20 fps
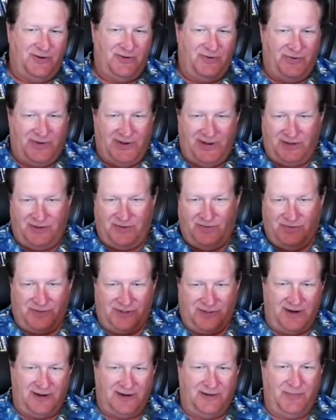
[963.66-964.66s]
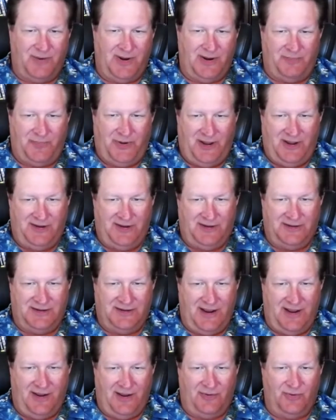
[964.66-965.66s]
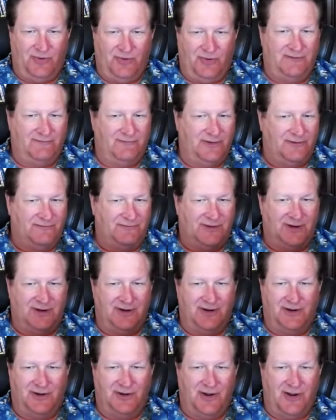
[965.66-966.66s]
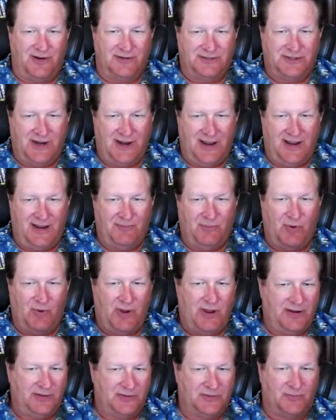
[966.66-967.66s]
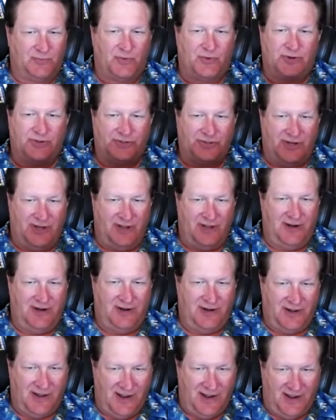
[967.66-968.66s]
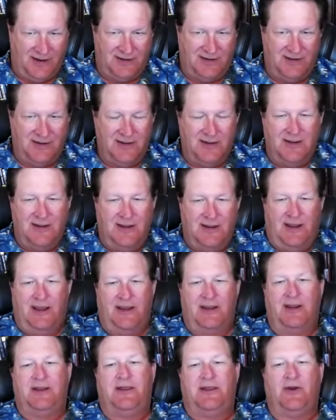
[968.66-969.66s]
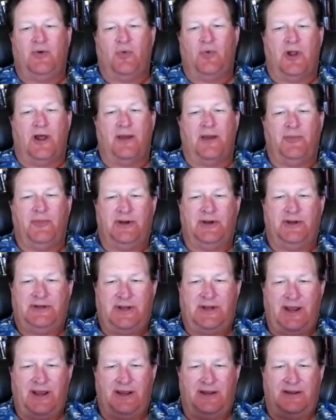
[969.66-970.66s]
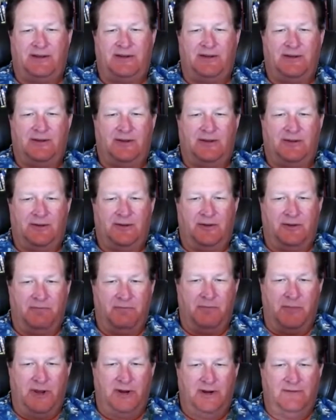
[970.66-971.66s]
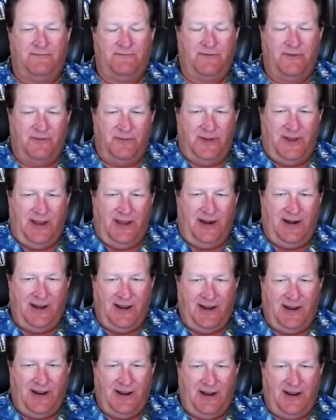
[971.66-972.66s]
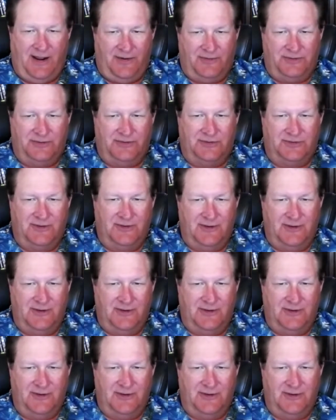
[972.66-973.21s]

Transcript: like you were talking about, paying it down, or they've lived in it a long time and it's appreciated a lot. And they think, well, I'm going to take the money from that house,